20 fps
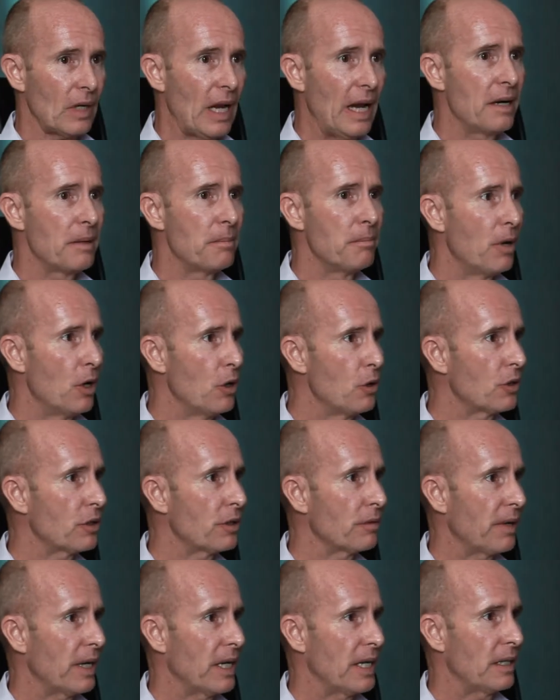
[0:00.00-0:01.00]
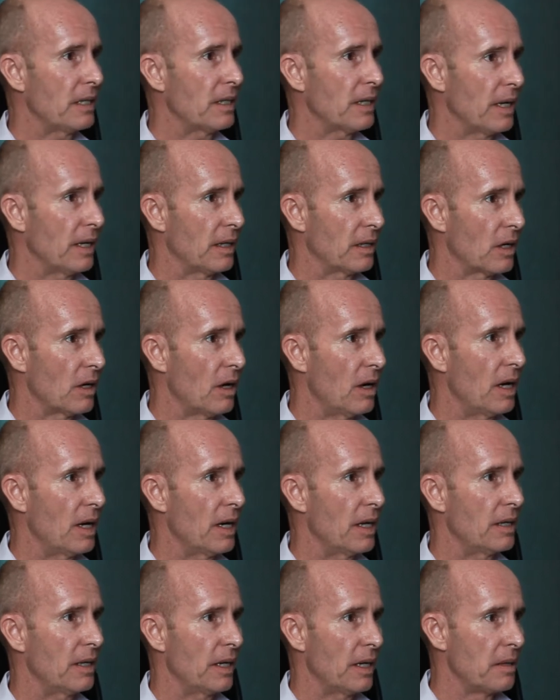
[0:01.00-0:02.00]
and motivate and
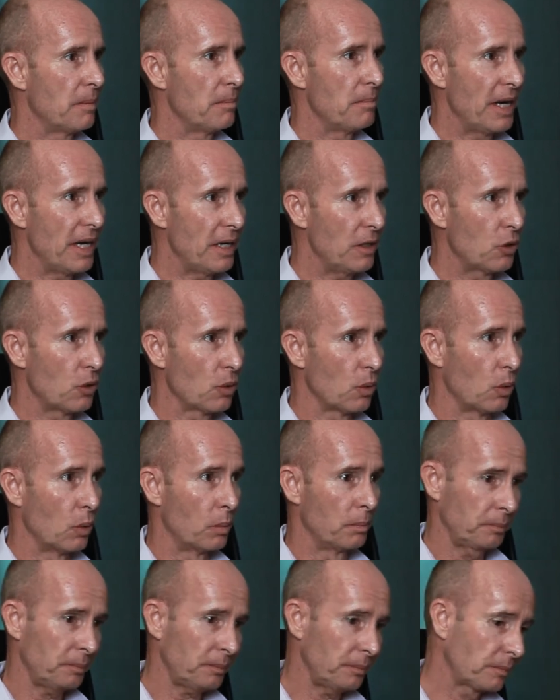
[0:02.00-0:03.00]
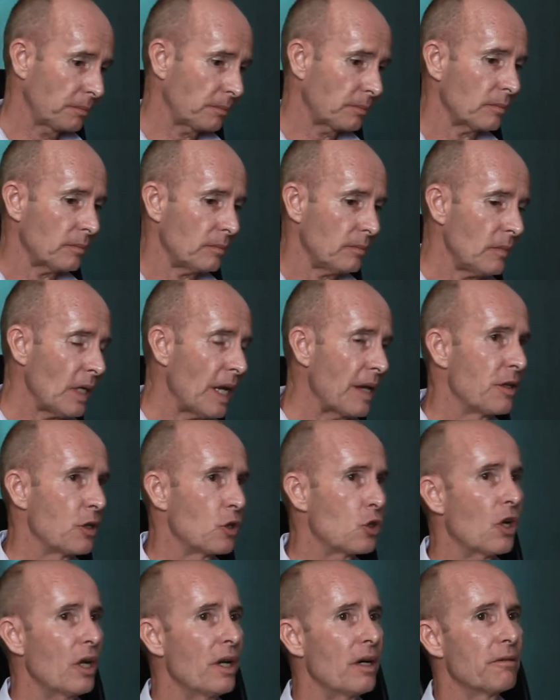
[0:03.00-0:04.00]
guide and mentor the
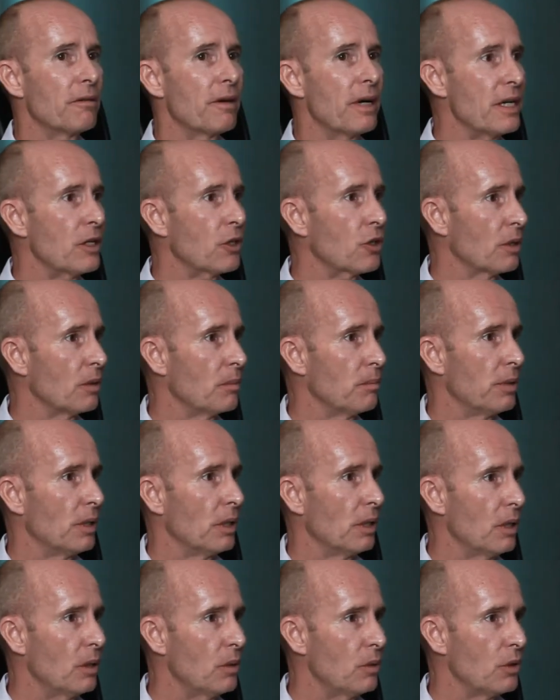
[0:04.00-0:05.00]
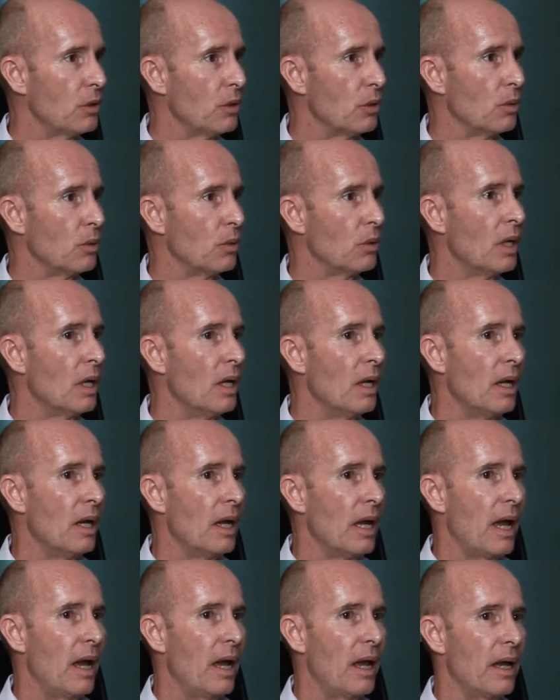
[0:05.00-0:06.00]
generation below you
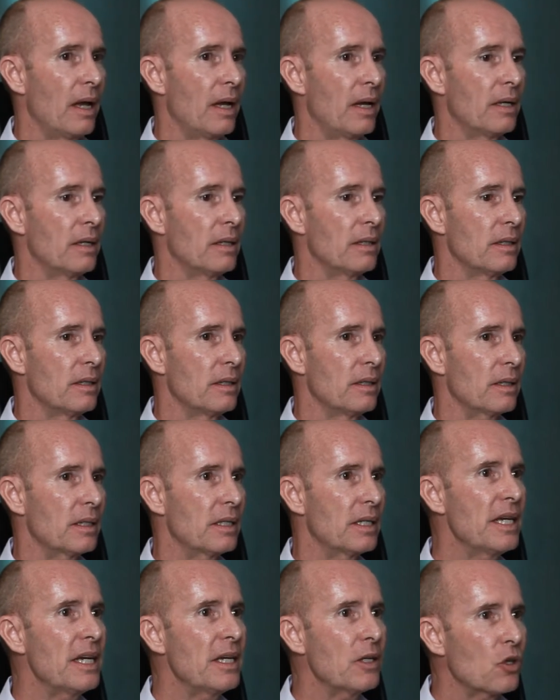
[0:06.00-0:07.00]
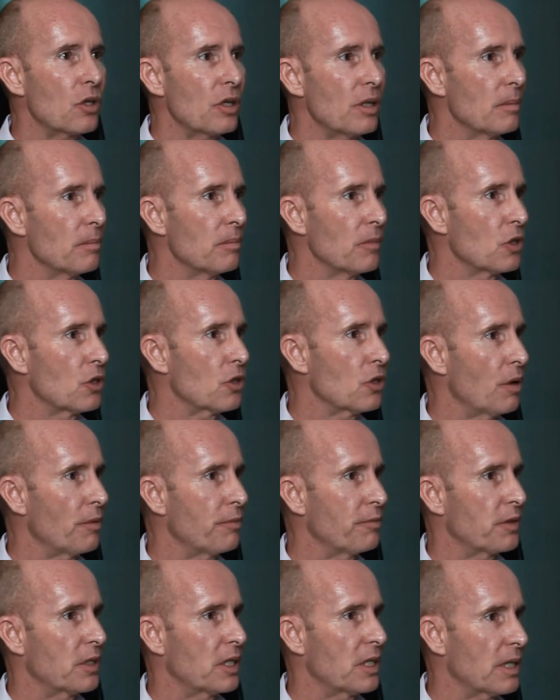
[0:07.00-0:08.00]
and teach them the
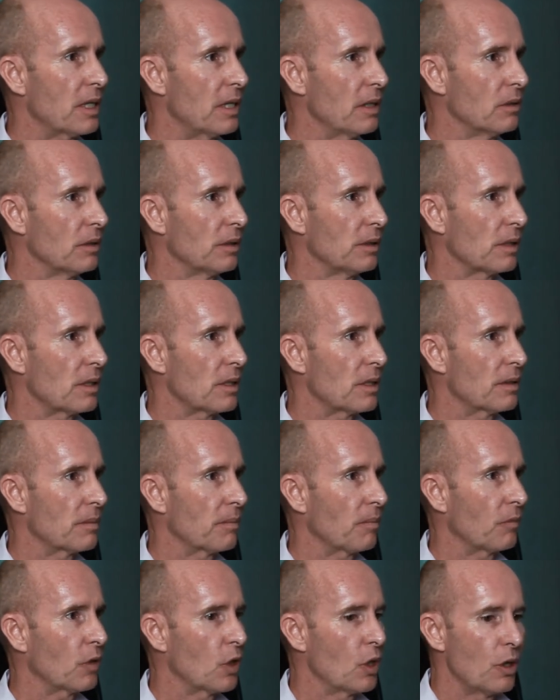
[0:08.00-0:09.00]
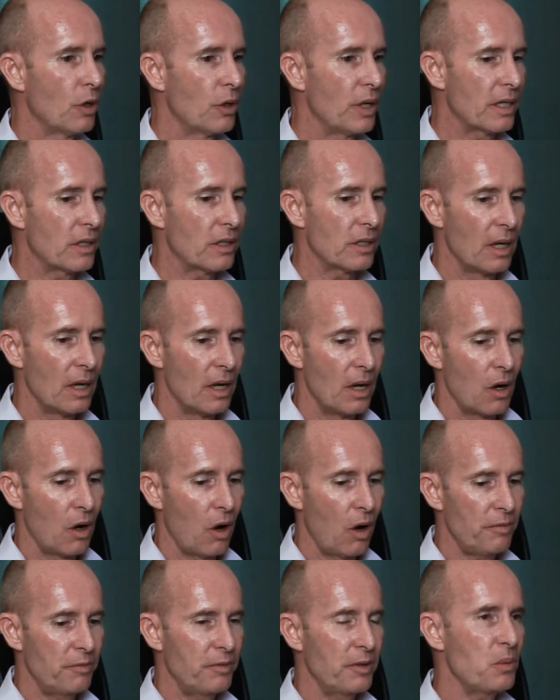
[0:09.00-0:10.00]
soft skills. You know, it's
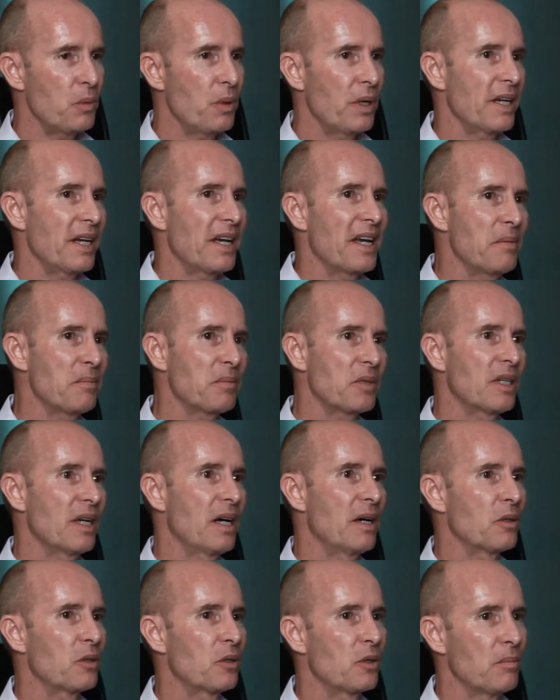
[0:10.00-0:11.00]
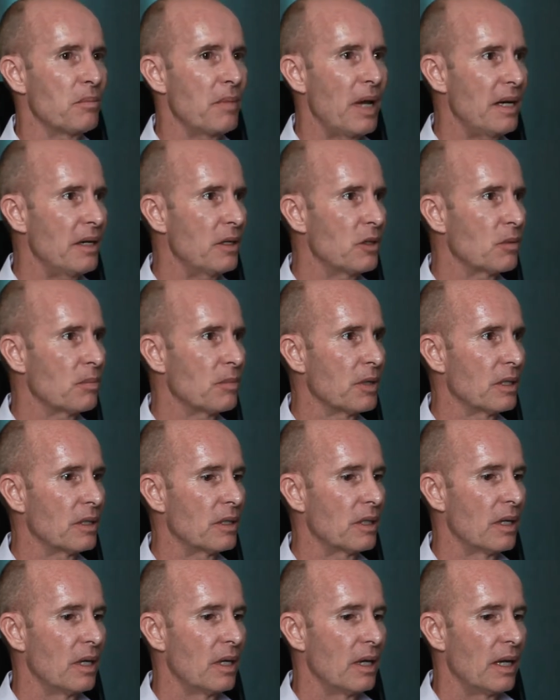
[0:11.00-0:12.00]
often when it comes down to management,
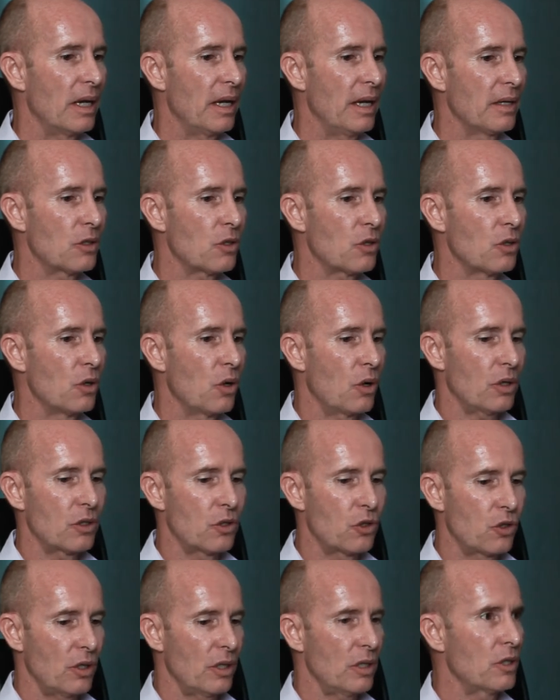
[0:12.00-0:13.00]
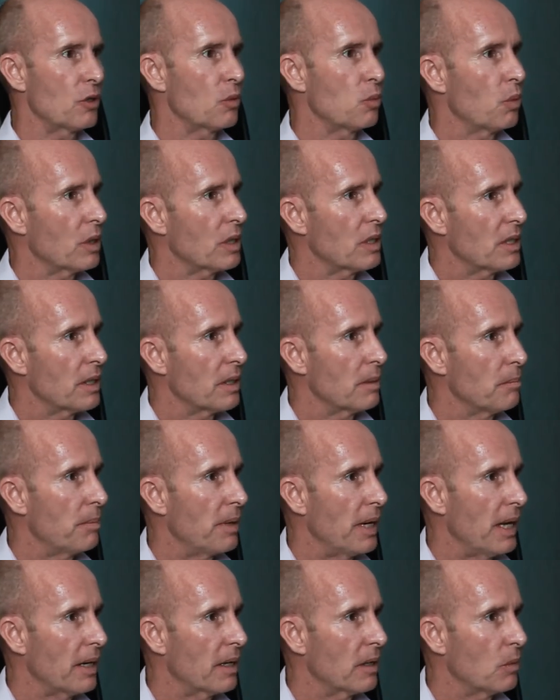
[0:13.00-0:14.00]
it's not just what's in
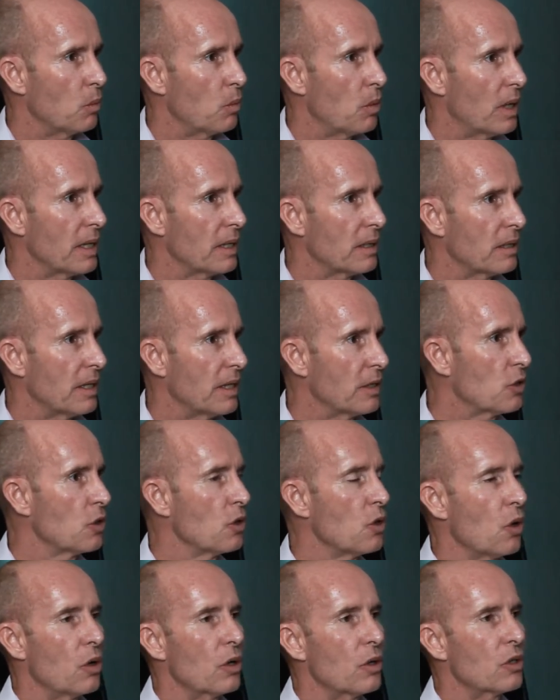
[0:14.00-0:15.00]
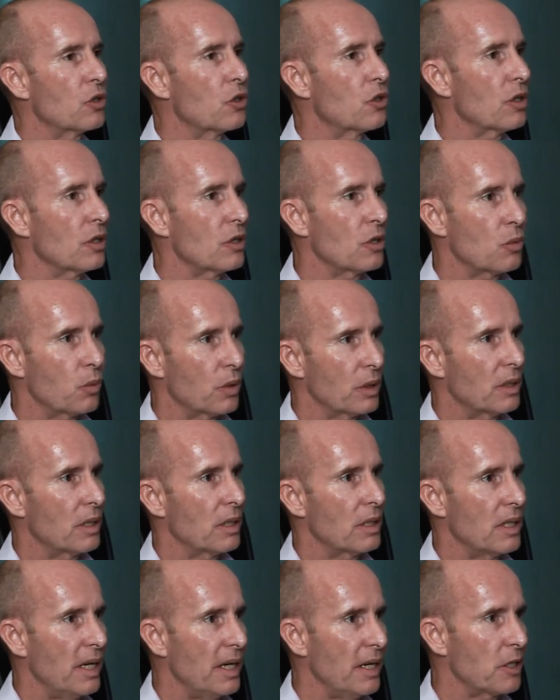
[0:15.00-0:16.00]
black and white. It's not just what the
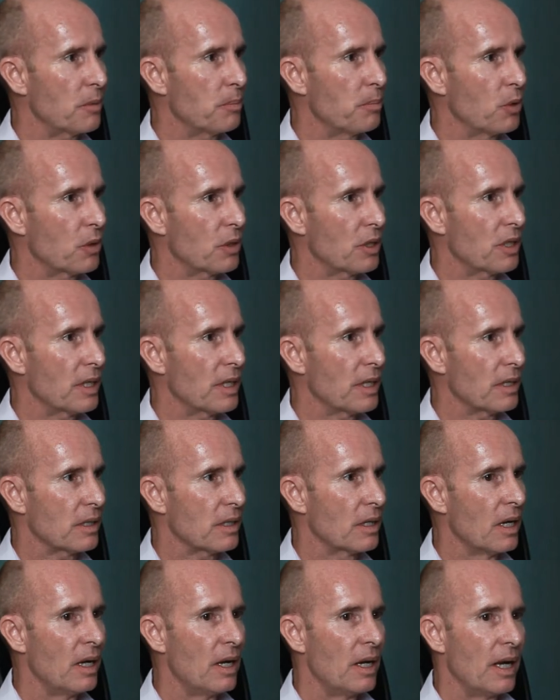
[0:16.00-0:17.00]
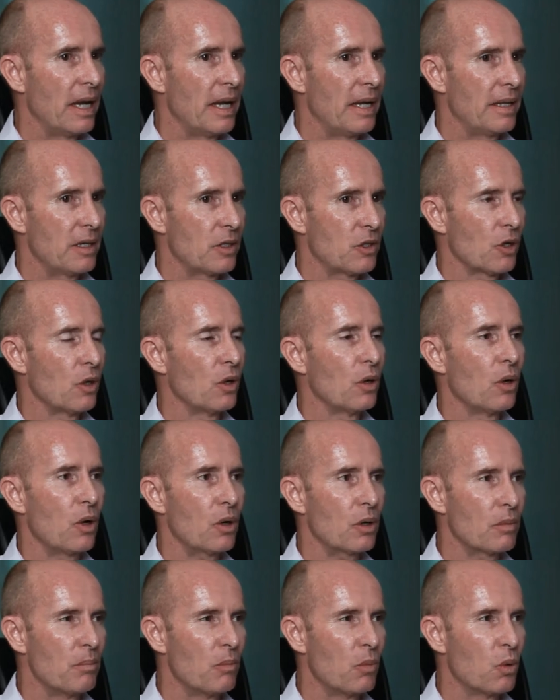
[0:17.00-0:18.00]
textbook says. It is a
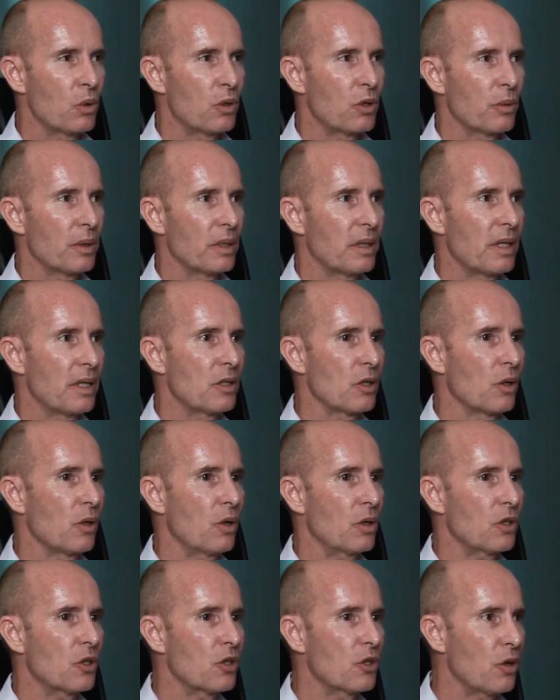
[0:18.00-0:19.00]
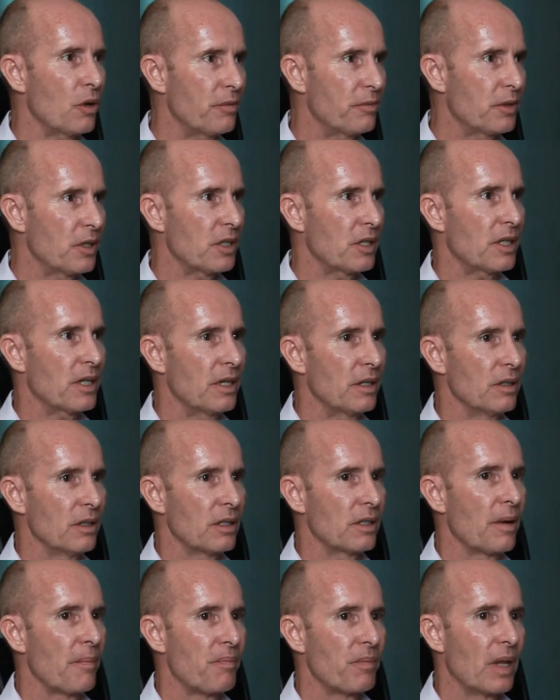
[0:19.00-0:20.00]
lot more to it. There's a lot softer
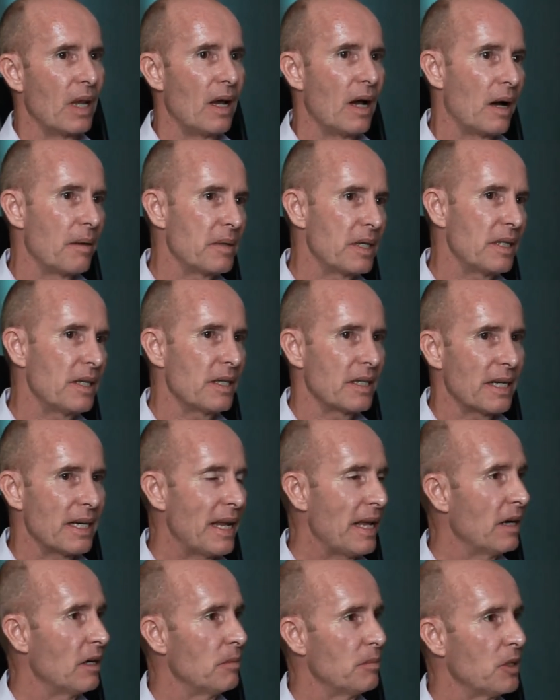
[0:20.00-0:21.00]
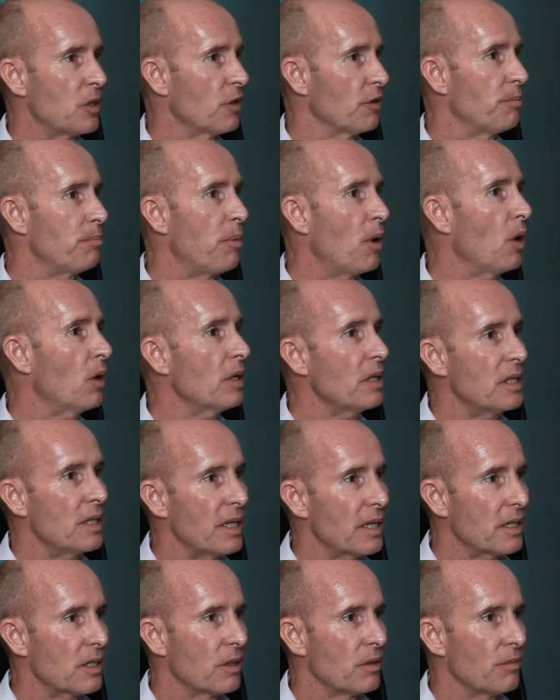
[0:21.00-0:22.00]
skills. I mean, there's an element of
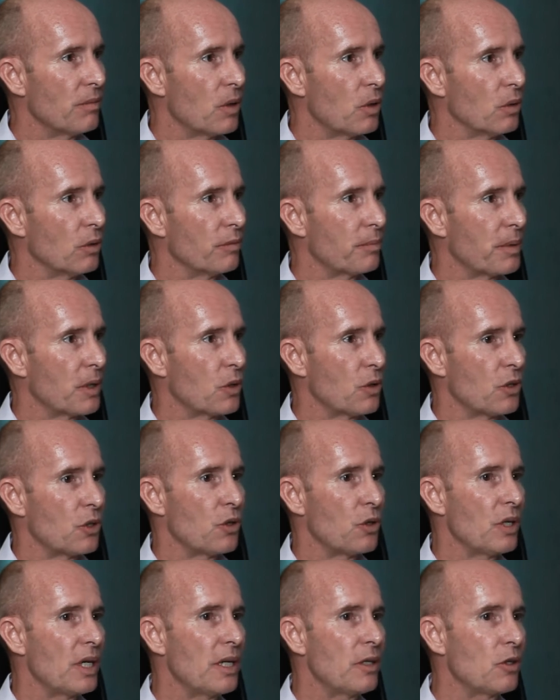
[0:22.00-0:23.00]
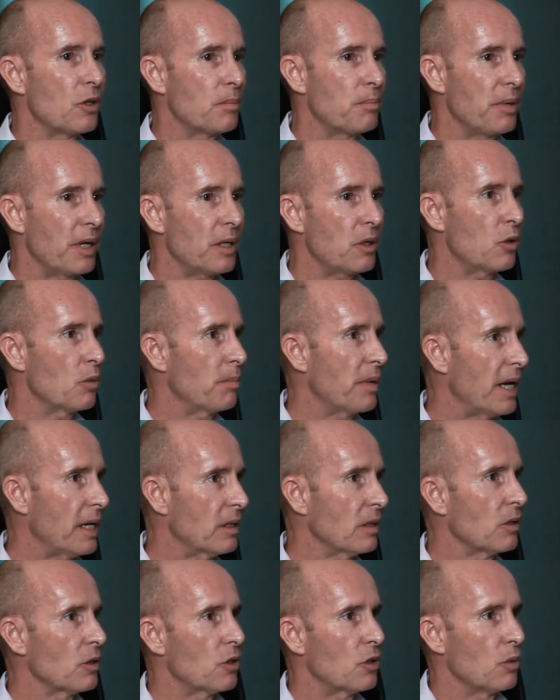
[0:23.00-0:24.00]
politics involved because you need to pick your
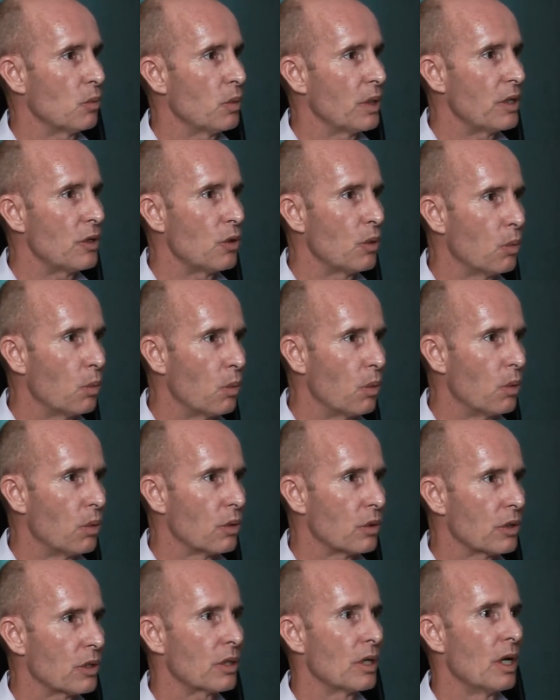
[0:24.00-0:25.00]
battles to win your wars.